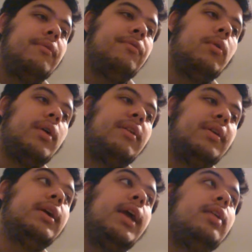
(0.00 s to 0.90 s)
for
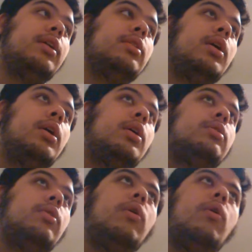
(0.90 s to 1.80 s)
Evangelion,
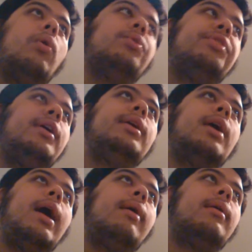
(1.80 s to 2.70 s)
the whole thing
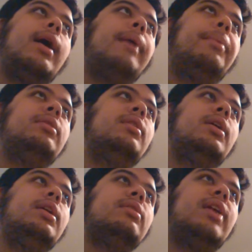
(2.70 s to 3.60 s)
uh, happened
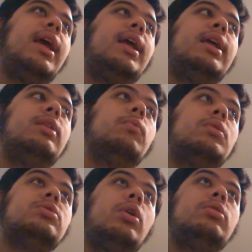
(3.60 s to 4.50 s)
in a day, and it
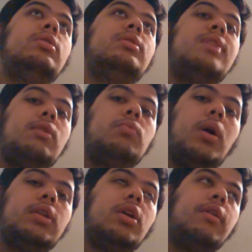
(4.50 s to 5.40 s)
was on day
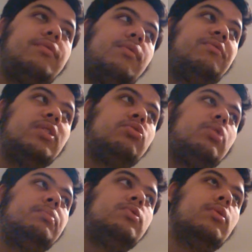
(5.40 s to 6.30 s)
one of the field
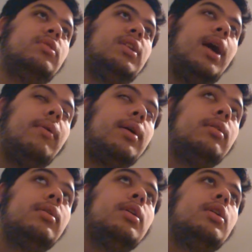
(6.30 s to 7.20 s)
trip to Okinawa.
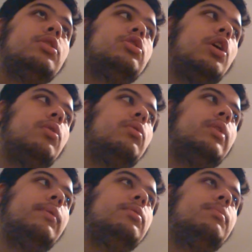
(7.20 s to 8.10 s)
So
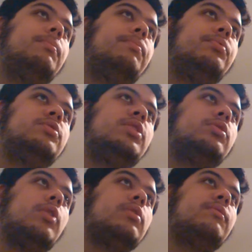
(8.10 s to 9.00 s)
that would put
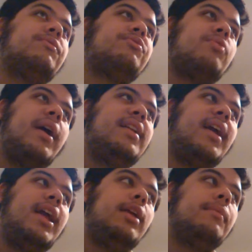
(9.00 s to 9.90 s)
it on
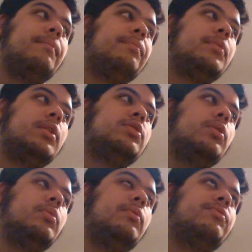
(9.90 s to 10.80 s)
Friday. So
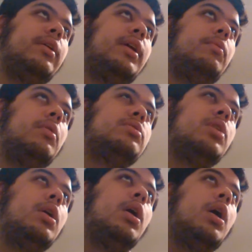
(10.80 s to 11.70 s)
Friday was
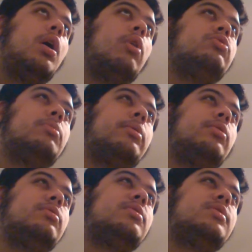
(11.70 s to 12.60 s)
October
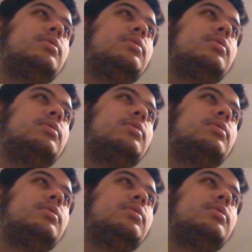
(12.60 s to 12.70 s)
the